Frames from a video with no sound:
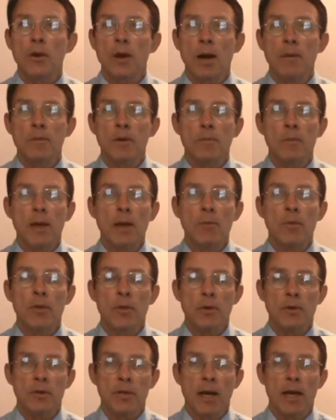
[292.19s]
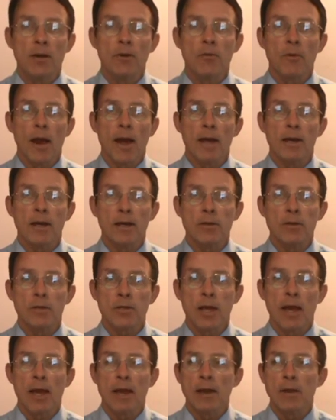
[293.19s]
come to me with your 10 grand and you
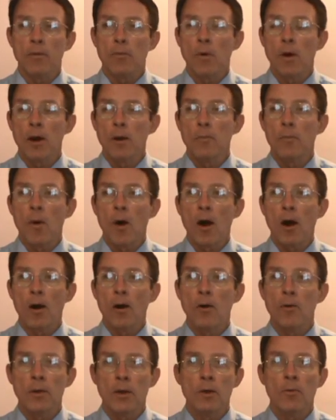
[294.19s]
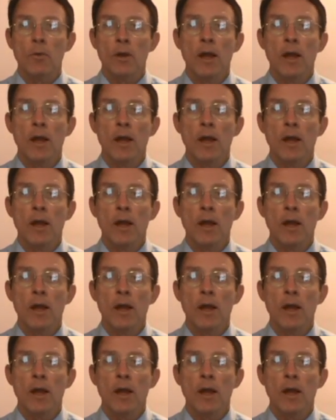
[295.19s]
say you want to borrow,